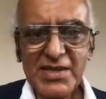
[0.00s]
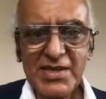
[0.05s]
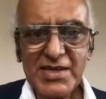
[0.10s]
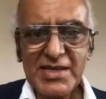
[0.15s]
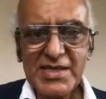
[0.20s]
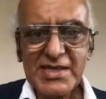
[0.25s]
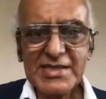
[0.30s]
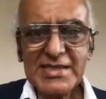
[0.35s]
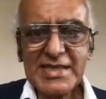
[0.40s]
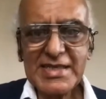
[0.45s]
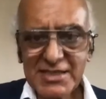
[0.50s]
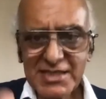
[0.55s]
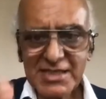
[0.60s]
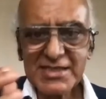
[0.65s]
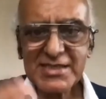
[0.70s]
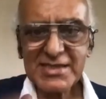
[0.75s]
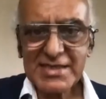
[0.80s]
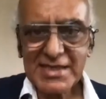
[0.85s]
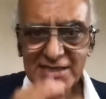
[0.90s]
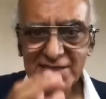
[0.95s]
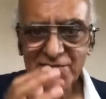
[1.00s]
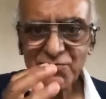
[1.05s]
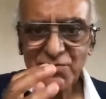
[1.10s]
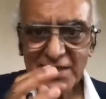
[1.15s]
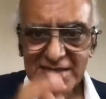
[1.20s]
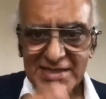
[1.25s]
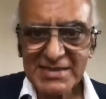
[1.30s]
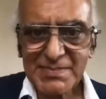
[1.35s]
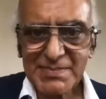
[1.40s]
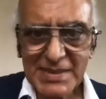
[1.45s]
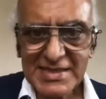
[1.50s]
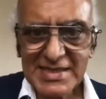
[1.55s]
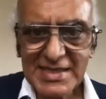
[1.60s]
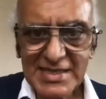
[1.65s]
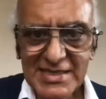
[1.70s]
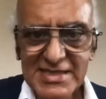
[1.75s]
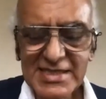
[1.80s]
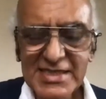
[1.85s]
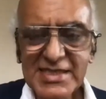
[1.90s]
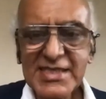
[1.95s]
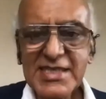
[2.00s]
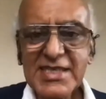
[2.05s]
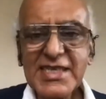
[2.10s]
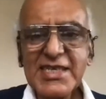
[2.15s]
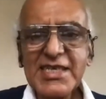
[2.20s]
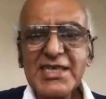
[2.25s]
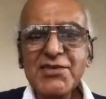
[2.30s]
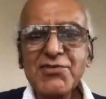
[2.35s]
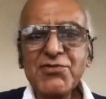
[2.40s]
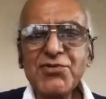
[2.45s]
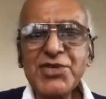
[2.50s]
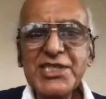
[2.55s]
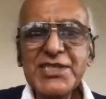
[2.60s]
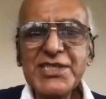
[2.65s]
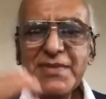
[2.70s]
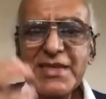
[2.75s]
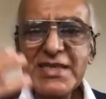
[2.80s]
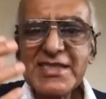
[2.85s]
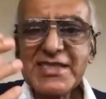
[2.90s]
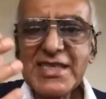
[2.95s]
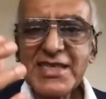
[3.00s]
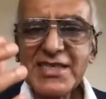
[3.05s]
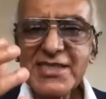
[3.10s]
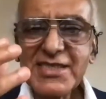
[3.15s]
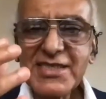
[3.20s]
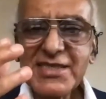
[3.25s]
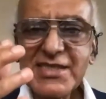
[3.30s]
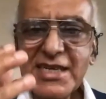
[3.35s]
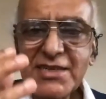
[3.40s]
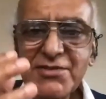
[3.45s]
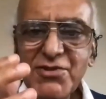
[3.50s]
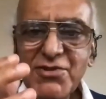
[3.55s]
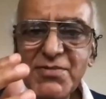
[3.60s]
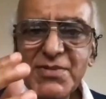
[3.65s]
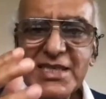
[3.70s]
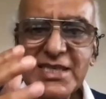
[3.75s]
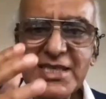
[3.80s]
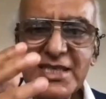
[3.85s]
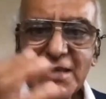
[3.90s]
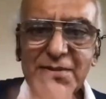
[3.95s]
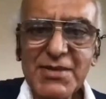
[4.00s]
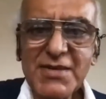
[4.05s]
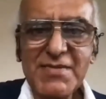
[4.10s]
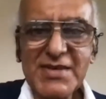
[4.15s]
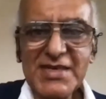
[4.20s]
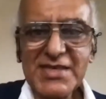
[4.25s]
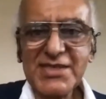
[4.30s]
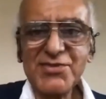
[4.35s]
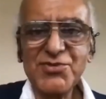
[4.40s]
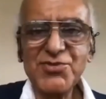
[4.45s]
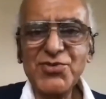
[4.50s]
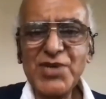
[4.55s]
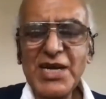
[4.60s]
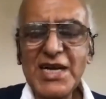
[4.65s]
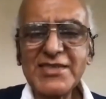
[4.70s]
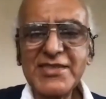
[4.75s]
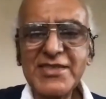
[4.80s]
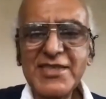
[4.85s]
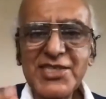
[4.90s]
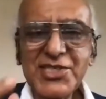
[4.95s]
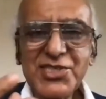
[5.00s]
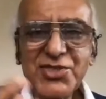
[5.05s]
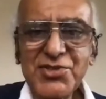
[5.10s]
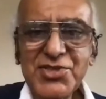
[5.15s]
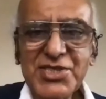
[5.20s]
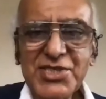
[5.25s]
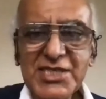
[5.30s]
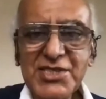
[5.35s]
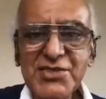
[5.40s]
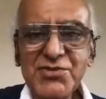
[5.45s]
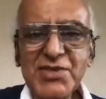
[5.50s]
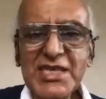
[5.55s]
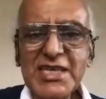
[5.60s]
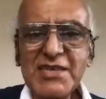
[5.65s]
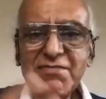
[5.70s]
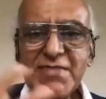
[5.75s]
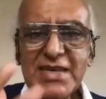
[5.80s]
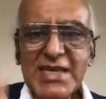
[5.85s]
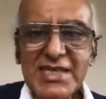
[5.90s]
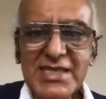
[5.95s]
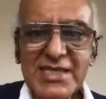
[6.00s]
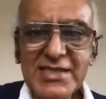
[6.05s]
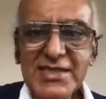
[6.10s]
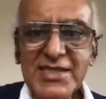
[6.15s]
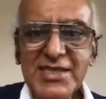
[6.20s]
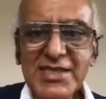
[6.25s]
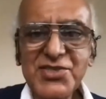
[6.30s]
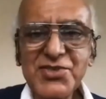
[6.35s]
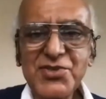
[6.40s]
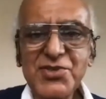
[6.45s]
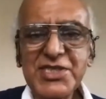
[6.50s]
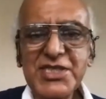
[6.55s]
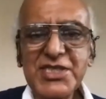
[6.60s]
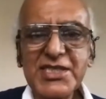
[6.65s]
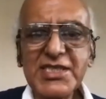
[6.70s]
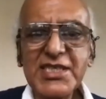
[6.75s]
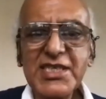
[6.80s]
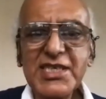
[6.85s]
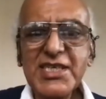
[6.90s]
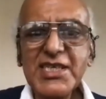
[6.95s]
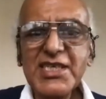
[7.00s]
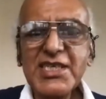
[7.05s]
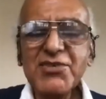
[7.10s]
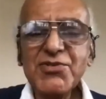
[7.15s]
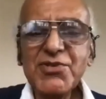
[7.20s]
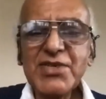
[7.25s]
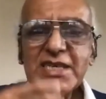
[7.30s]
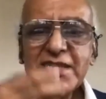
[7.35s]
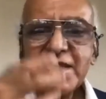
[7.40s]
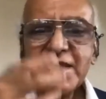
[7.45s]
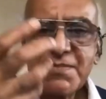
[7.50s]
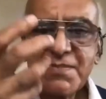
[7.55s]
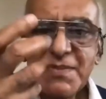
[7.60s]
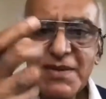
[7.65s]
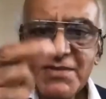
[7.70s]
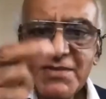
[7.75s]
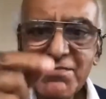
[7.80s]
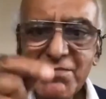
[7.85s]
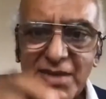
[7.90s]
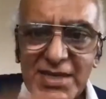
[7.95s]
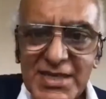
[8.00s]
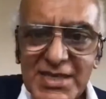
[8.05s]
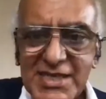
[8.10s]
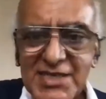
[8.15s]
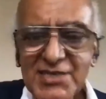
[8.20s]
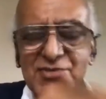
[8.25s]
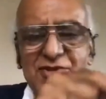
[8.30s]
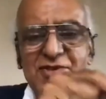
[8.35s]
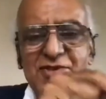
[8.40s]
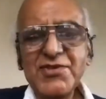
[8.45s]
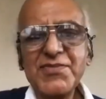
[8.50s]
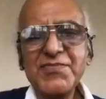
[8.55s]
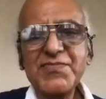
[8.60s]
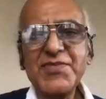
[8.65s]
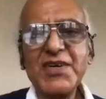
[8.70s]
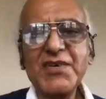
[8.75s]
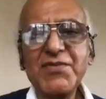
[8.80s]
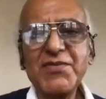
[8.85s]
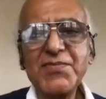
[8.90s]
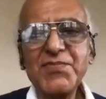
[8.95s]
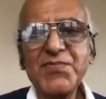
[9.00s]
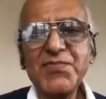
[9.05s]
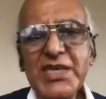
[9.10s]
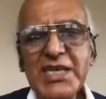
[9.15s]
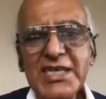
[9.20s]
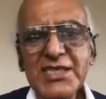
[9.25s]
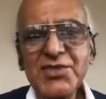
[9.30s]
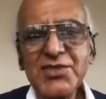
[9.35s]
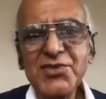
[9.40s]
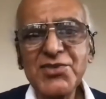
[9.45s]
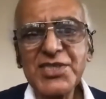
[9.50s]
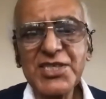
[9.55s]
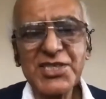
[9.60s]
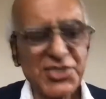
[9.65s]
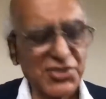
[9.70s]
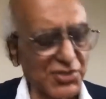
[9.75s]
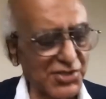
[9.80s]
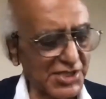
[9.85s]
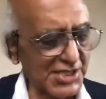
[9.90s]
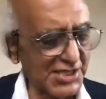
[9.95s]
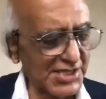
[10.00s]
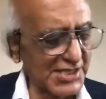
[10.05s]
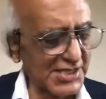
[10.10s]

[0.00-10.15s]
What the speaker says: That is one dependency, which means that will be the government who has the resources, who can manage the resources, who can spend money to get those resources.